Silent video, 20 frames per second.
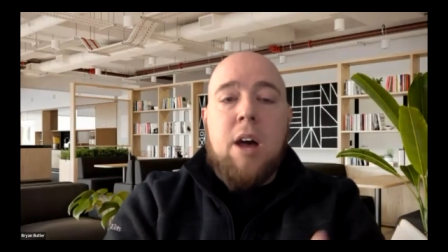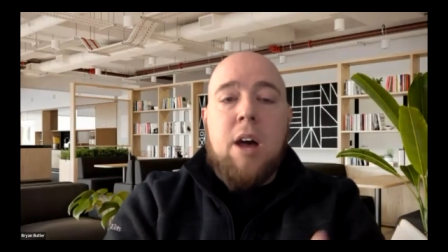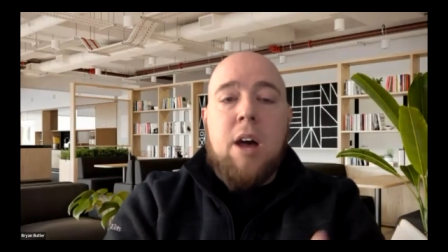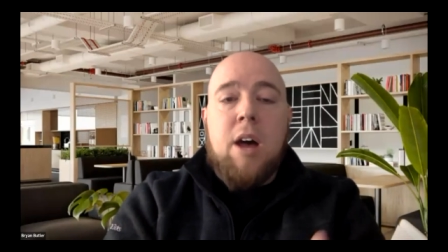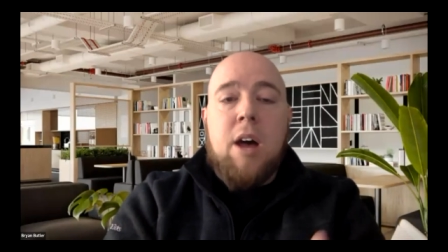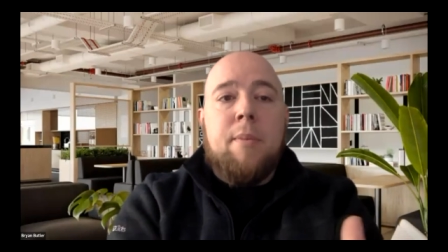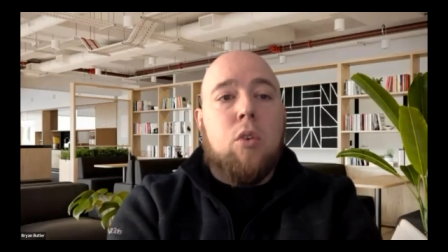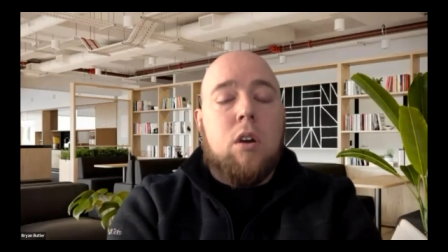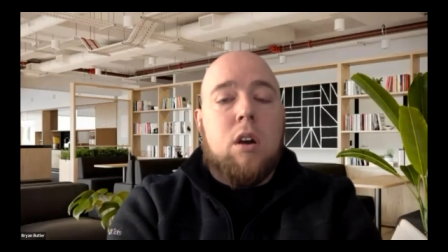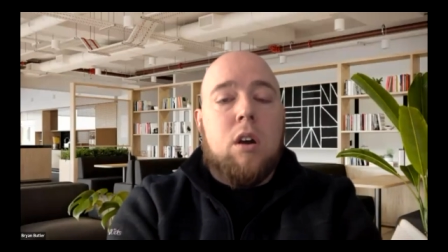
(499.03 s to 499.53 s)

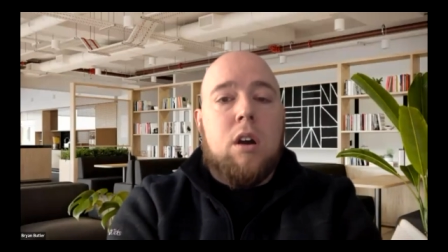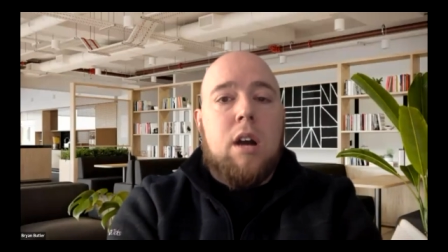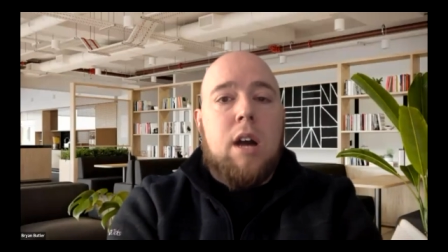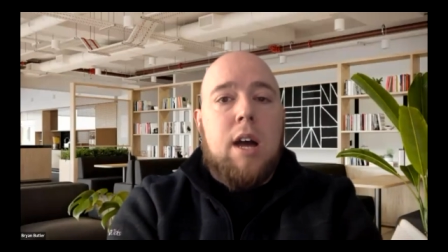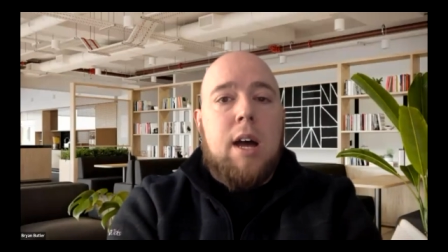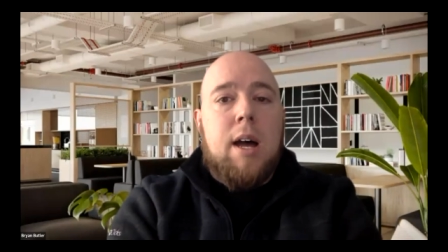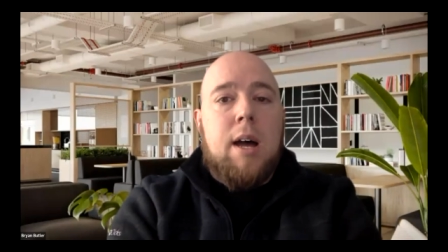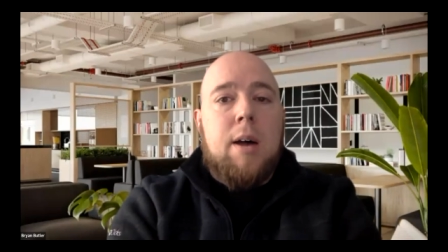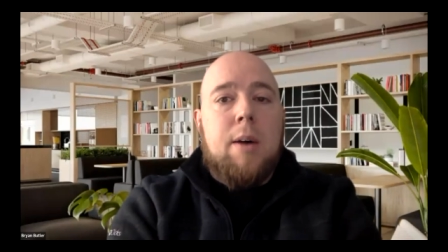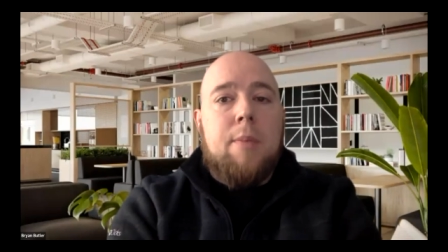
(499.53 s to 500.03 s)
from
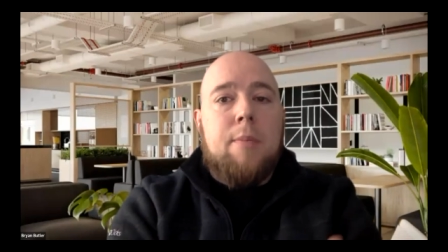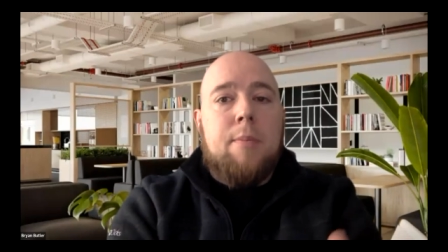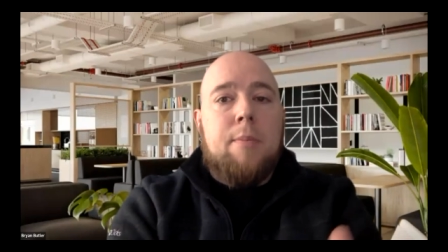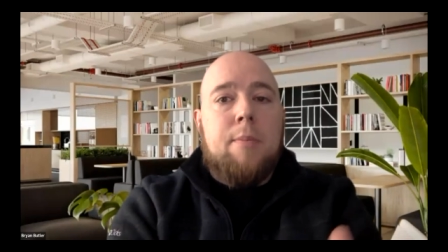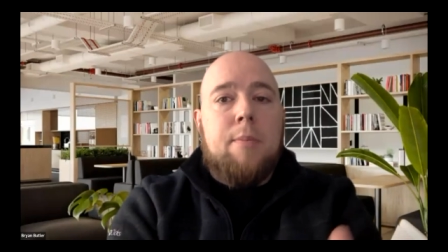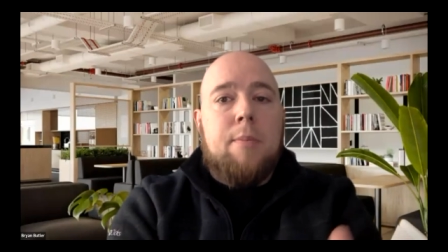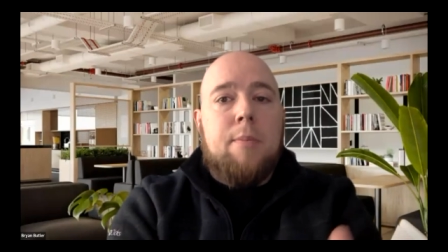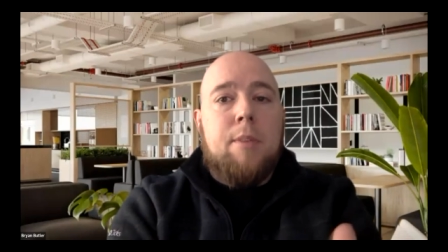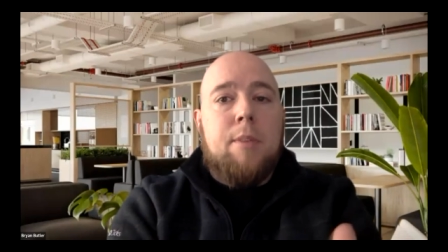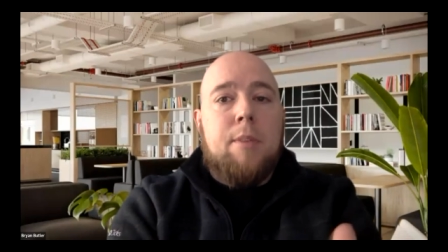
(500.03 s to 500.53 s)
your
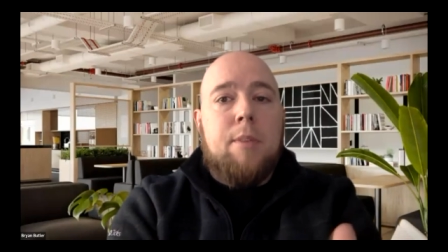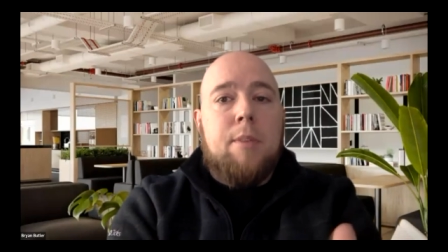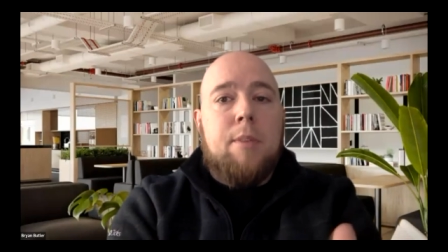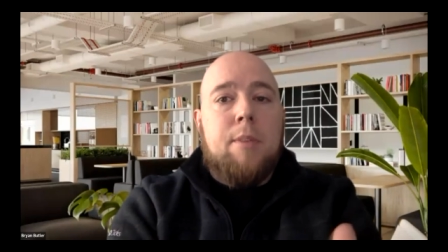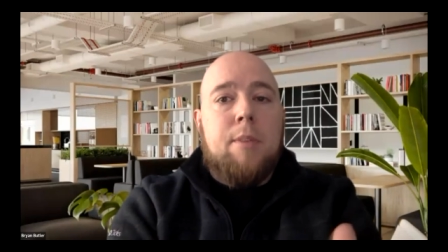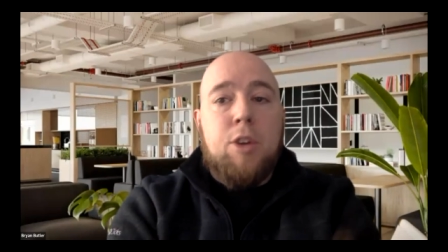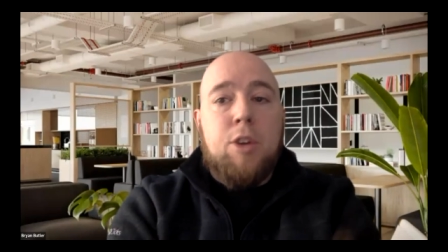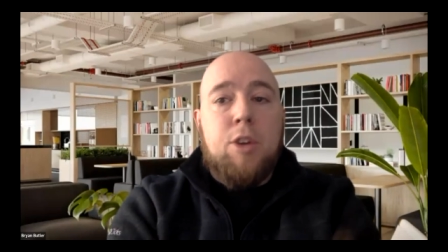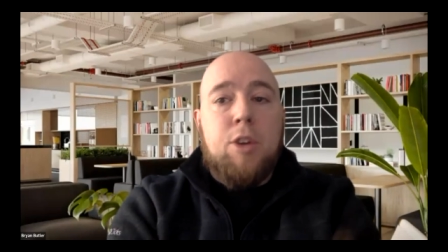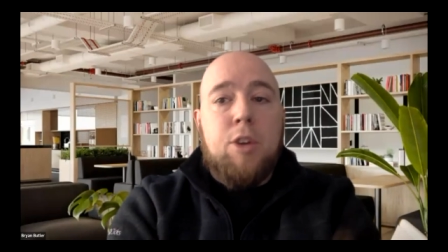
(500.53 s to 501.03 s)

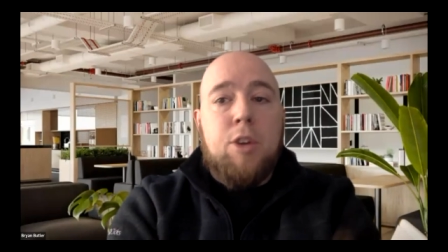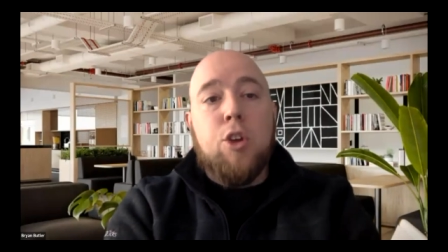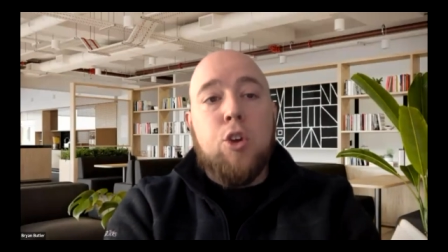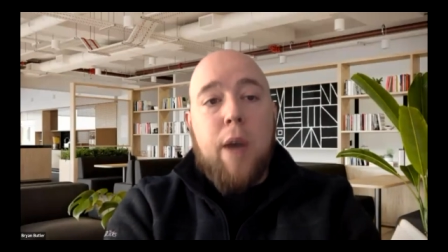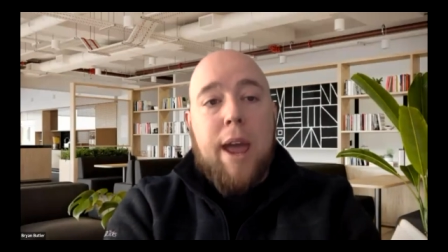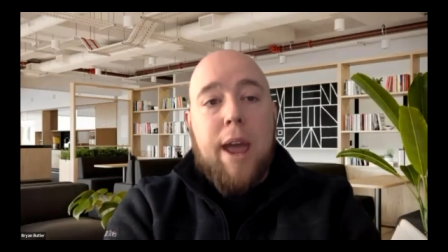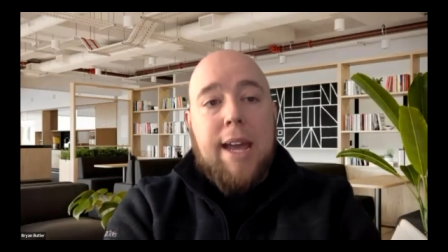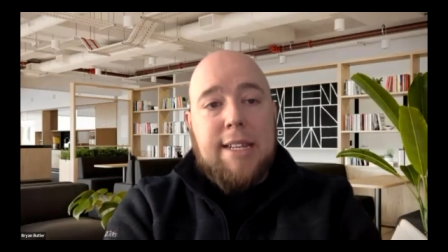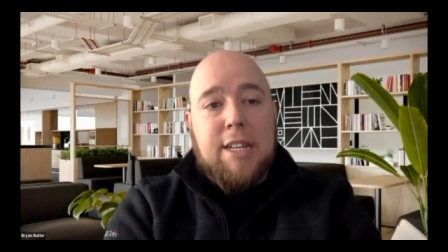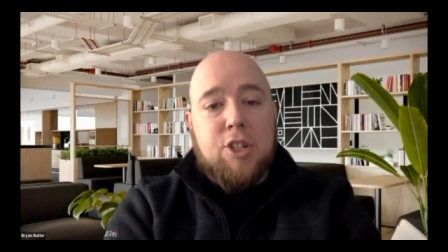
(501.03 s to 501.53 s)

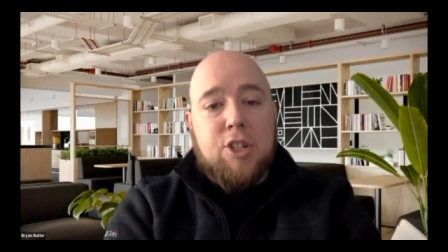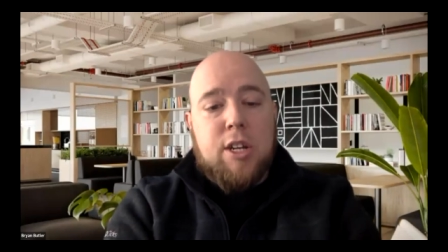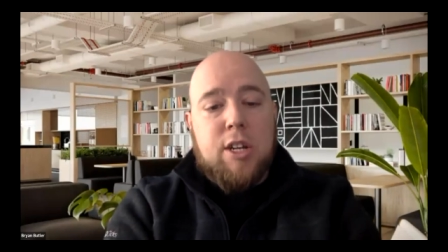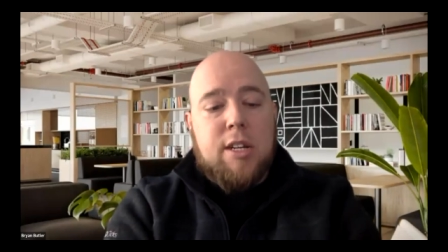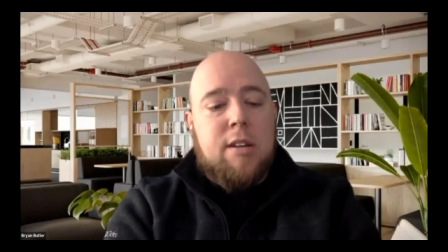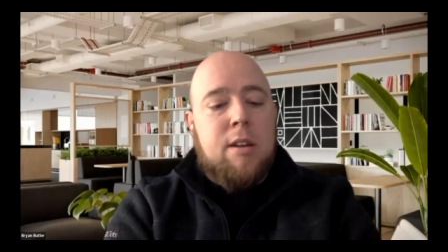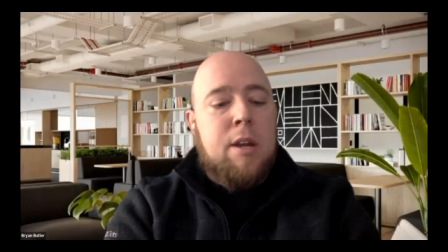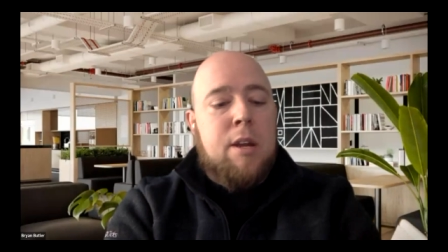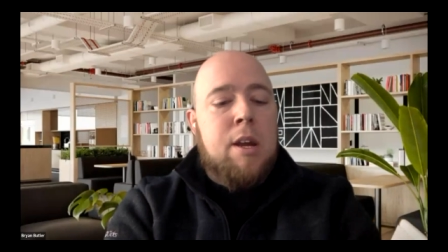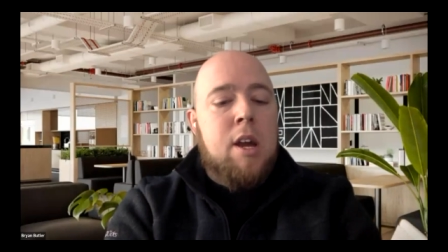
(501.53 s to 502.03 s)
UA
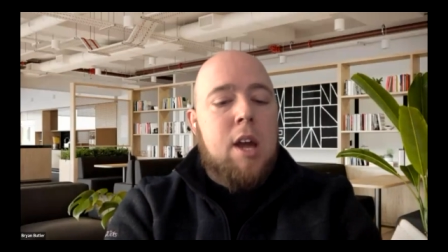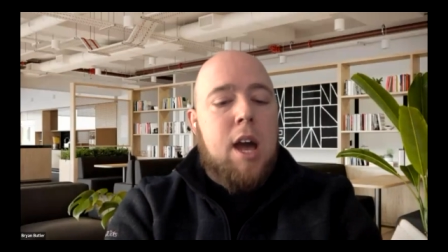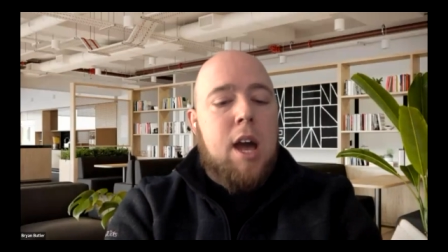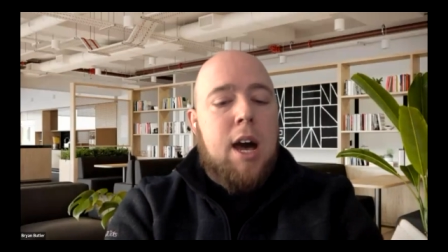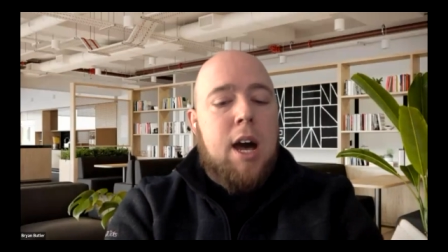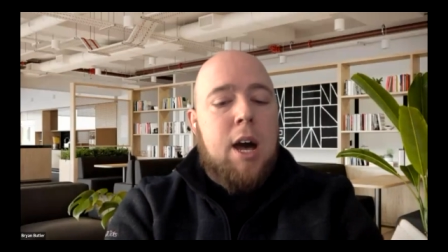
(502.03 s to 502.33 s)
edition